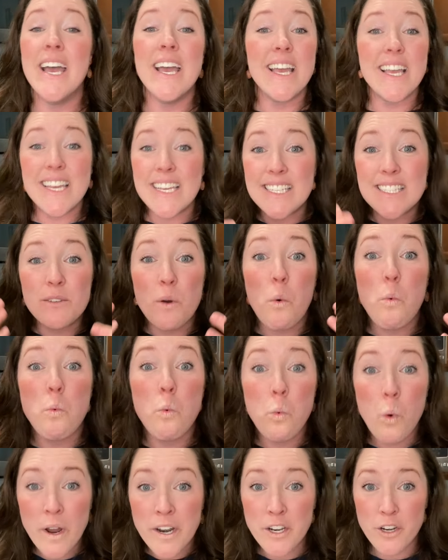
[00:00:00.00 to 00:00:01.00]
is
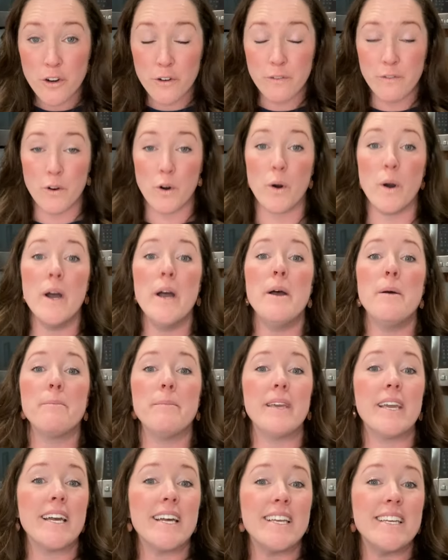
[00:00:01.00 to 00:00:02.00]
wonderful
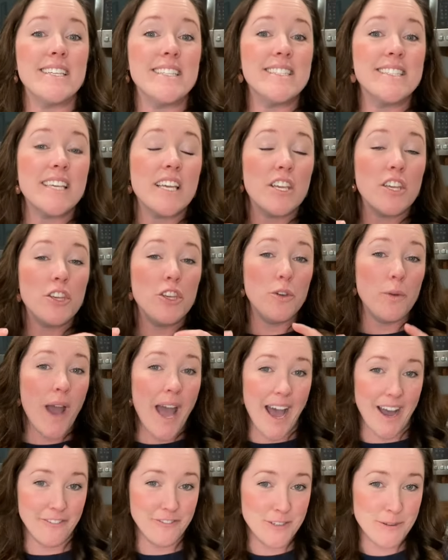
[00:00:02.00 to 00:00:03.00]
because you
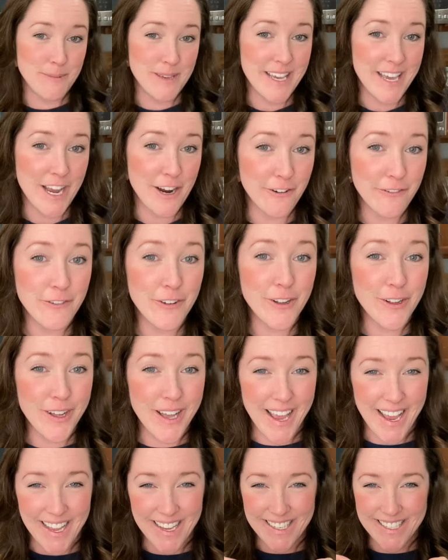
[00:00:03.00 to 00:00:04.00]
have to be careful
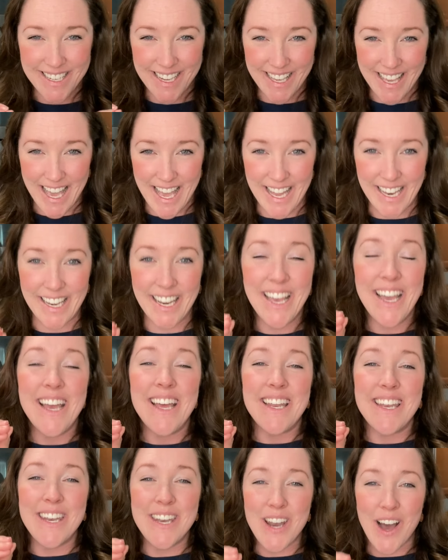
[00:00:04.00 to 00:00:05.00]
and again,
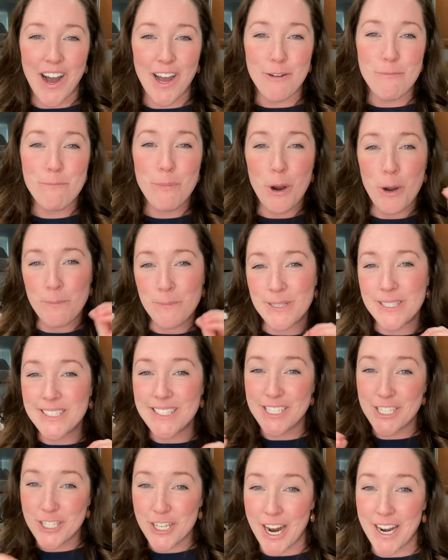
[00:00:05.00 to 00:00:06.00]
not
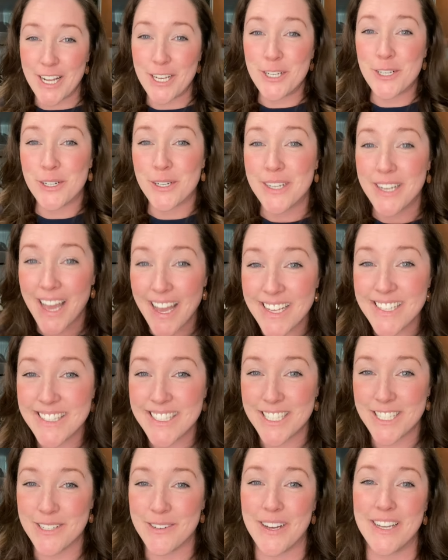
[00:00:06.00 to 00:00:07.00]
purposely try to create
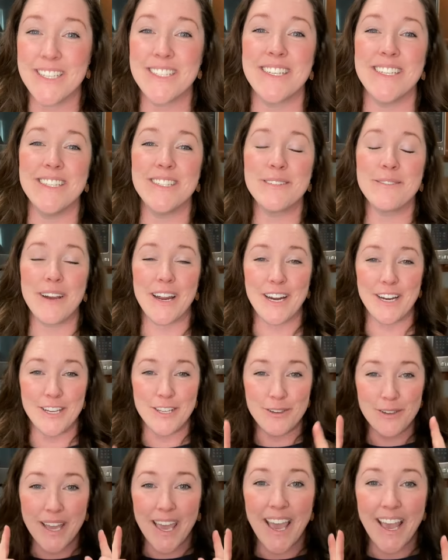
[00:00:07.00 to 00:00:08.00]
situations where
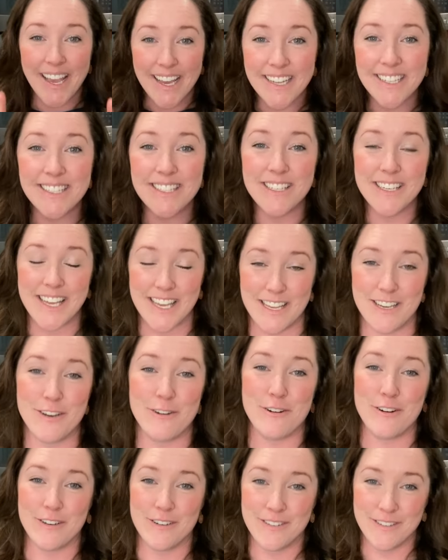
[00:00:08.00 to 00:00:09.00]
you can get
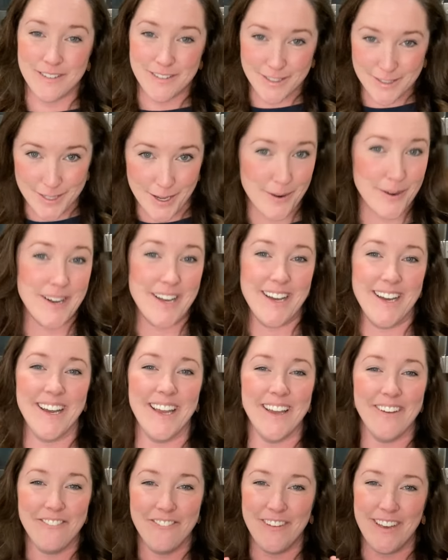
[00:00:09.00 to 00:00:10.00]
your
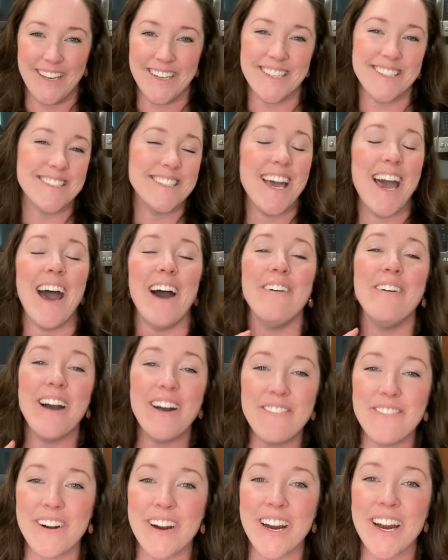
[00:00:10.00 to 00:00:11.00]
soda fix.
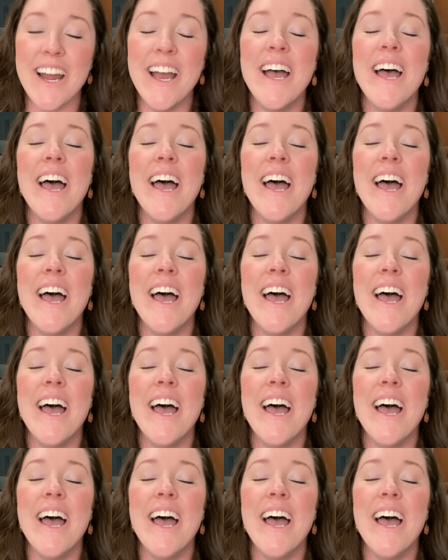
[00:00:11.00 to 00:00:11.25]
However,